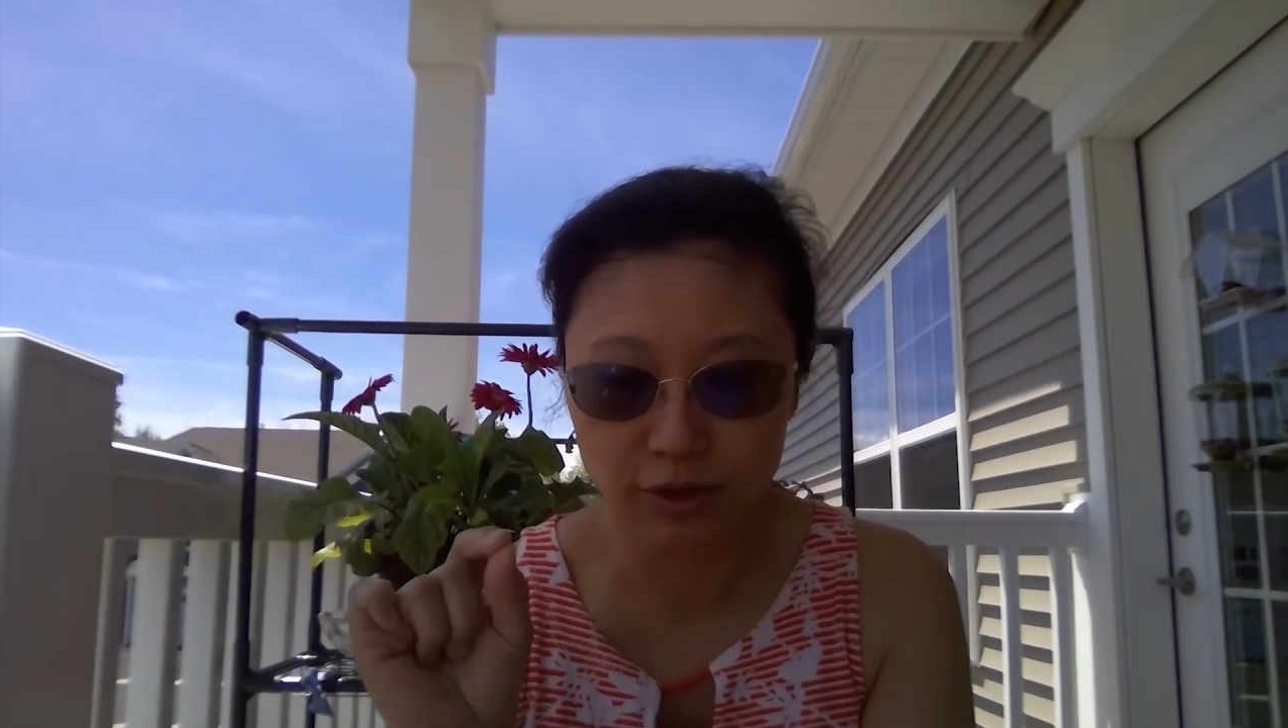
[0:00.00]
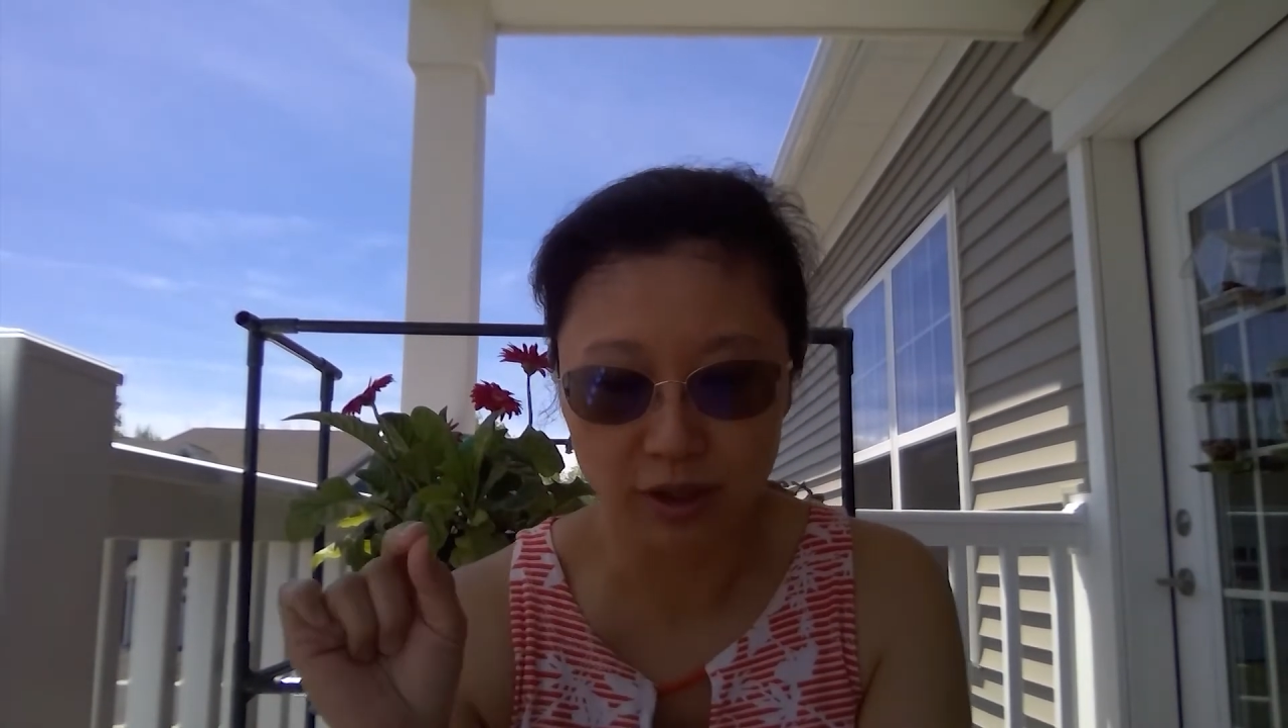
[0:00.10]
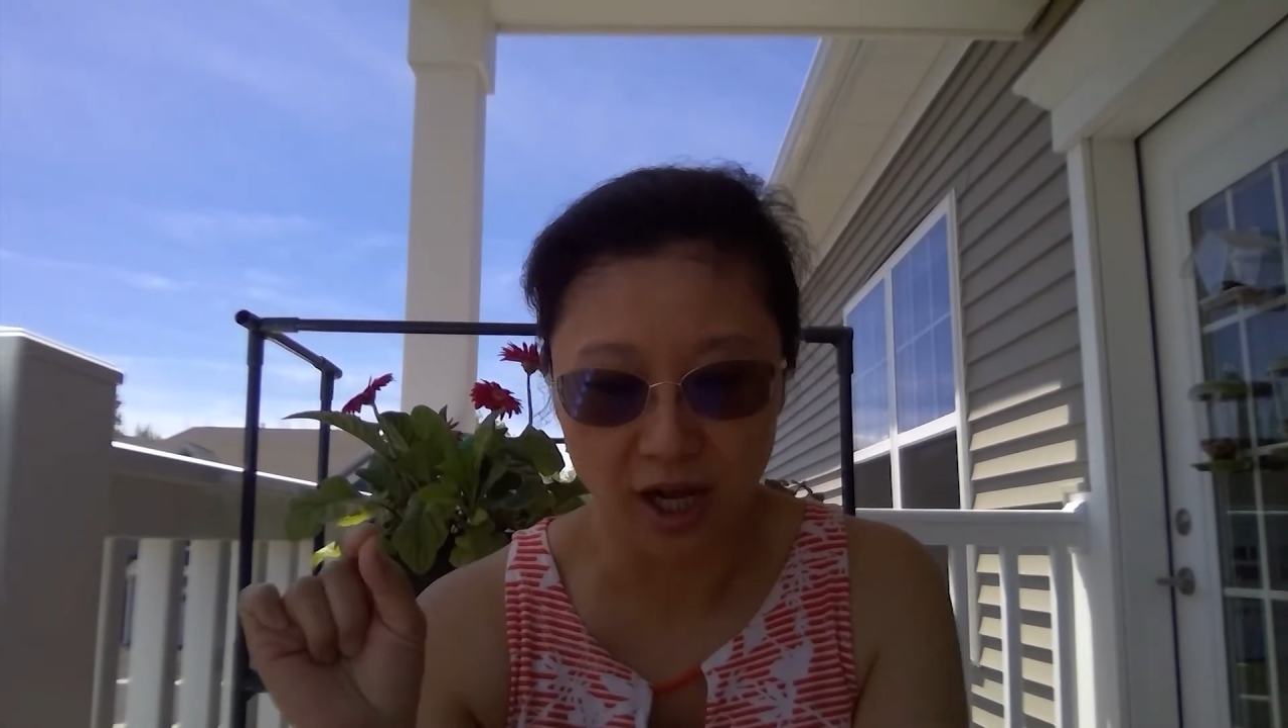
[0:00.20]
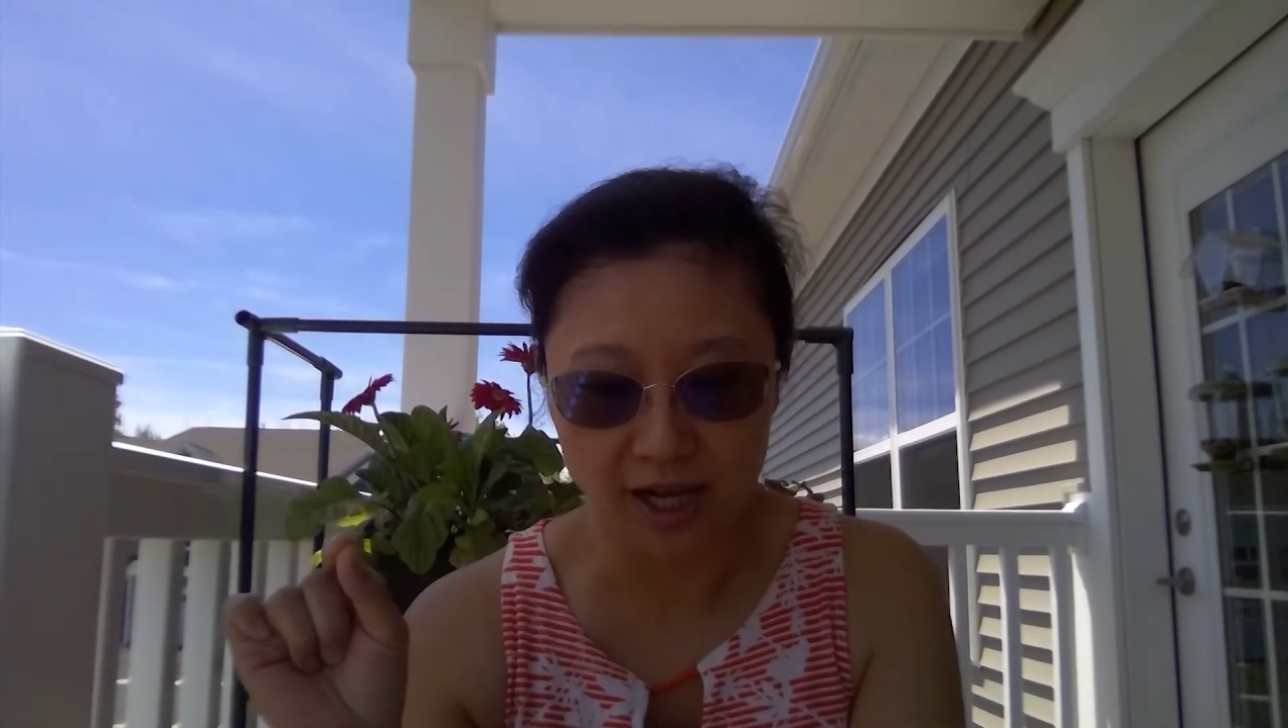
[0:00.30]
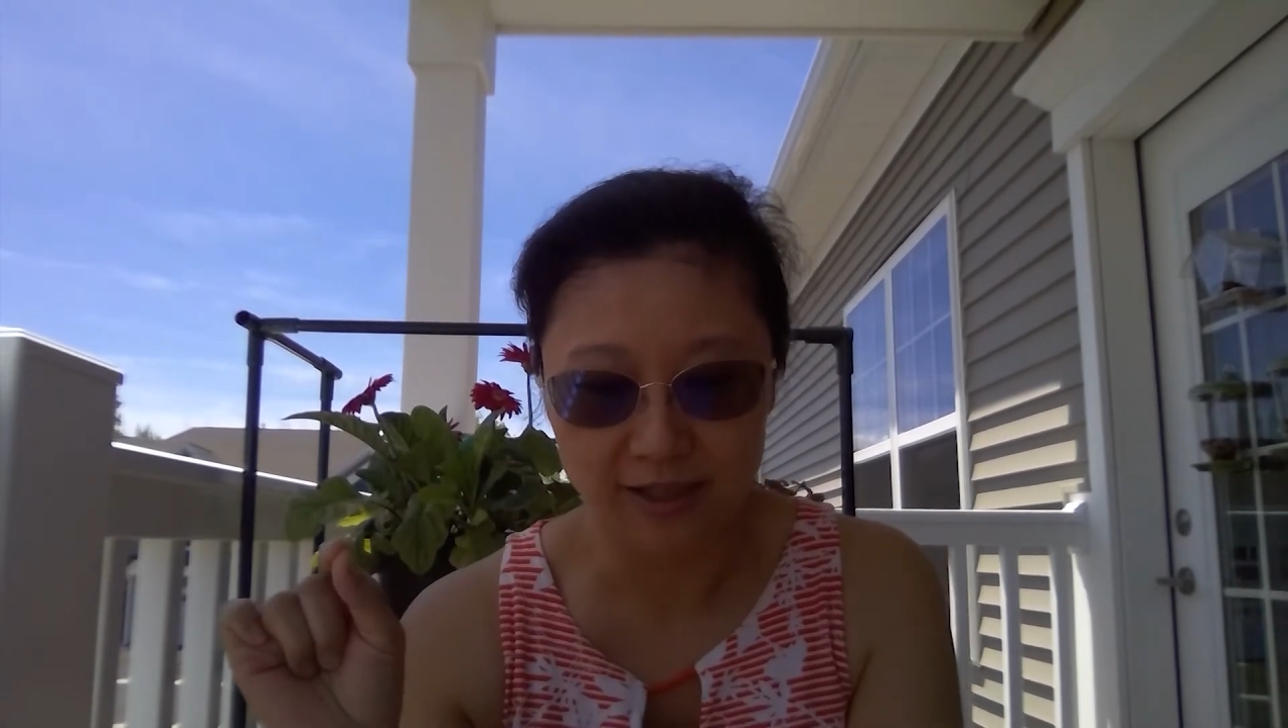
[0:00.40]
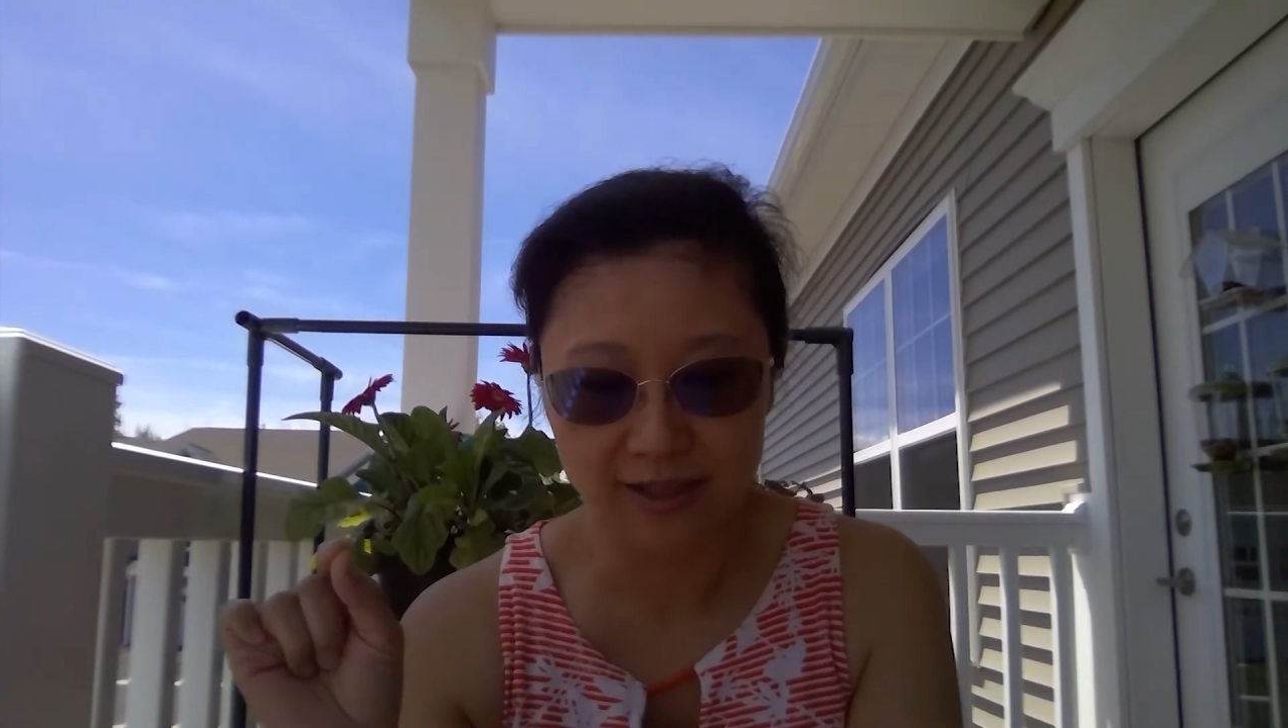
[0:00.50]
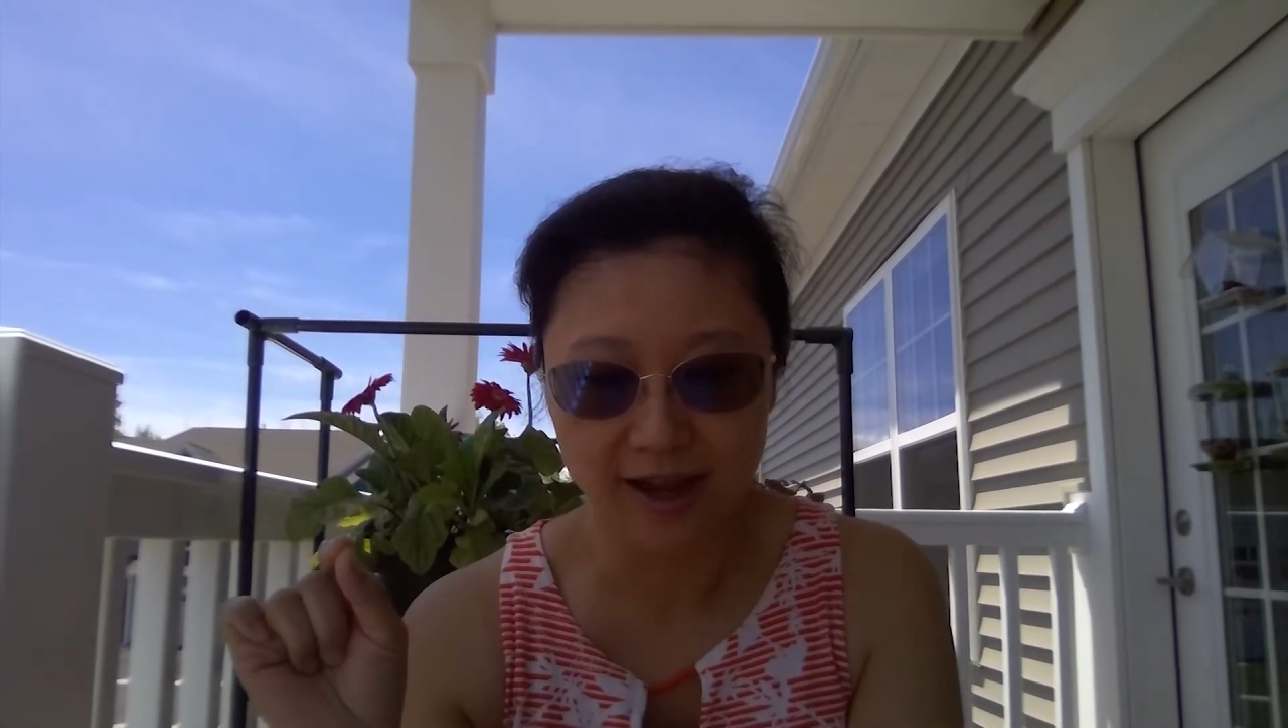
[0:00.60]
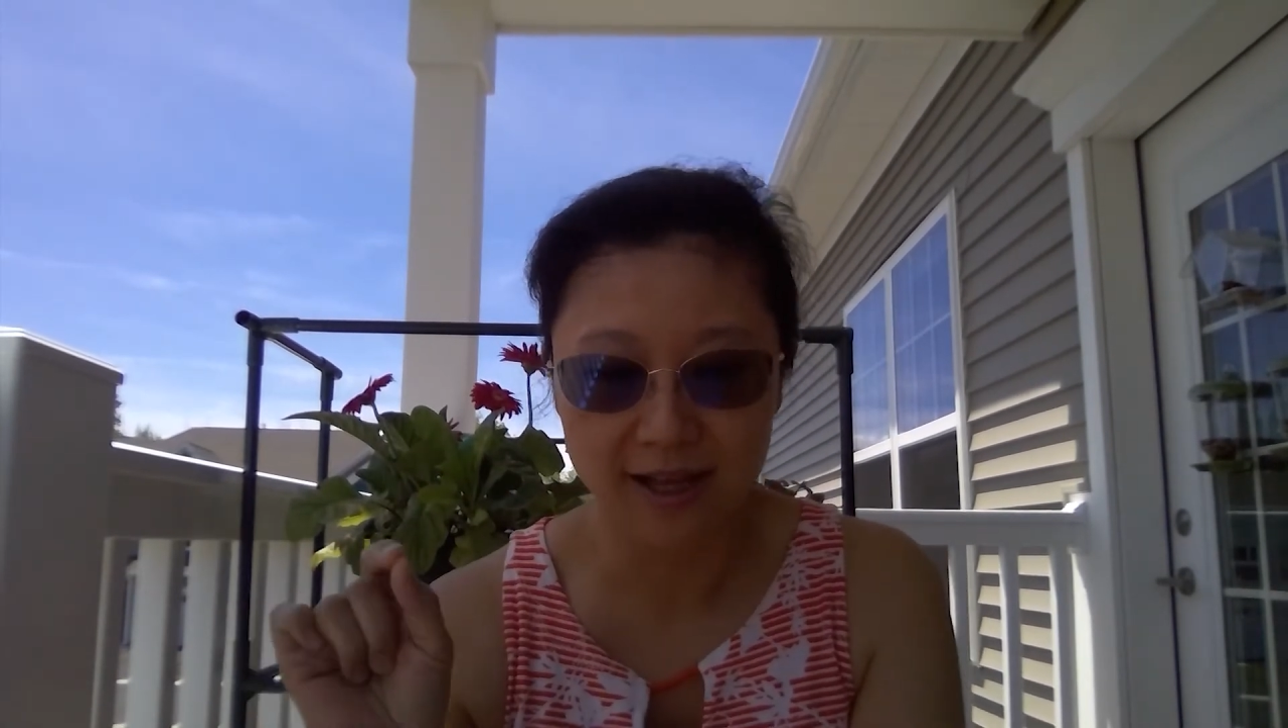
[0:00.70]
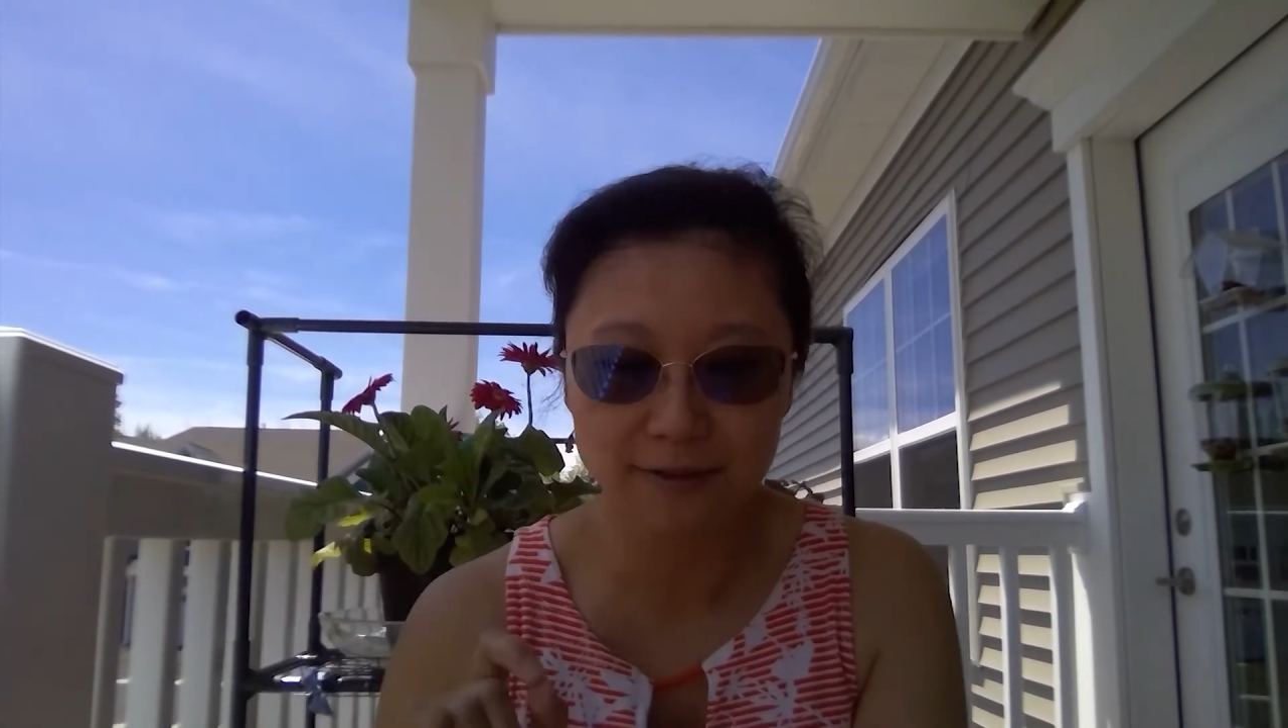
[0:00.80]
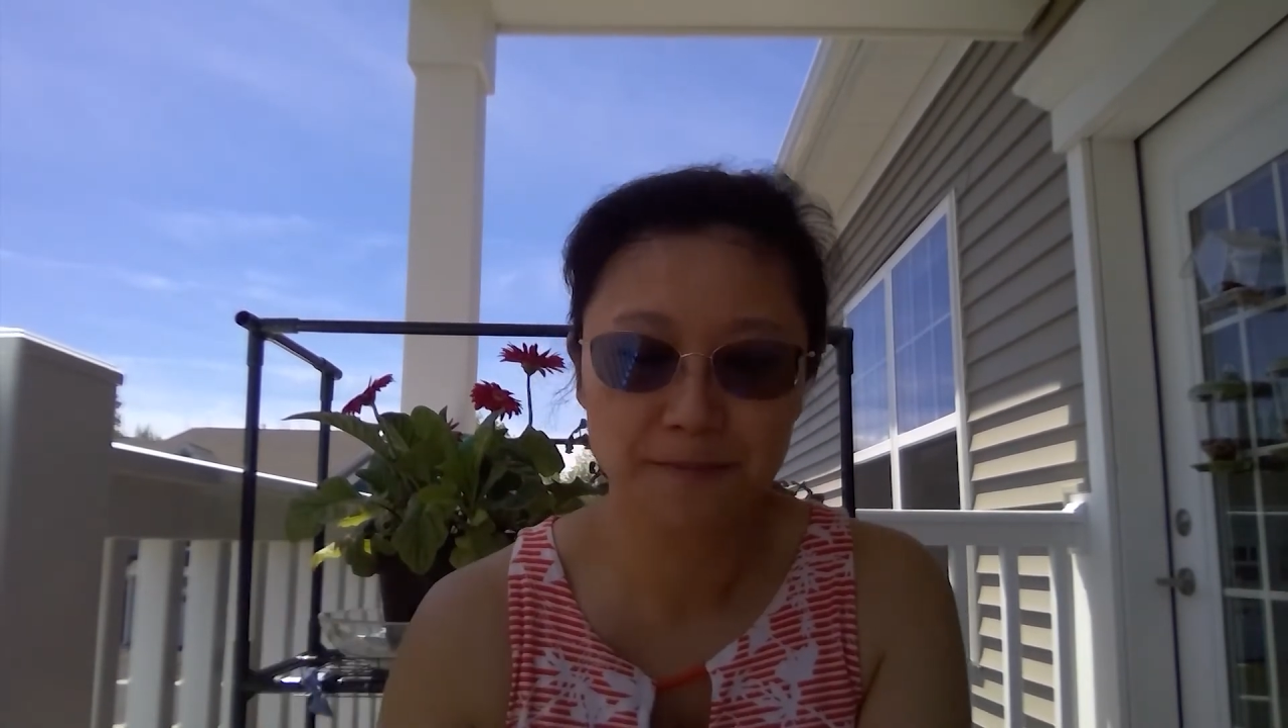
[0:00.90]
crossed
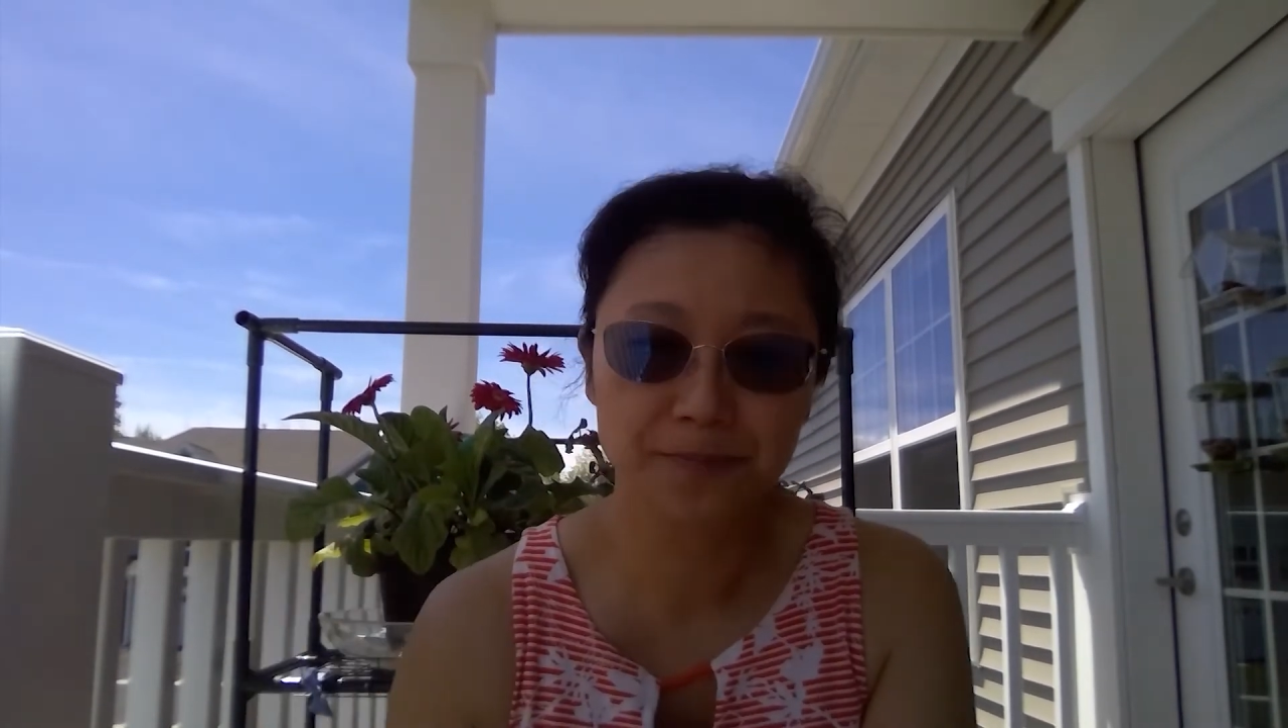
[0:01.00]
that.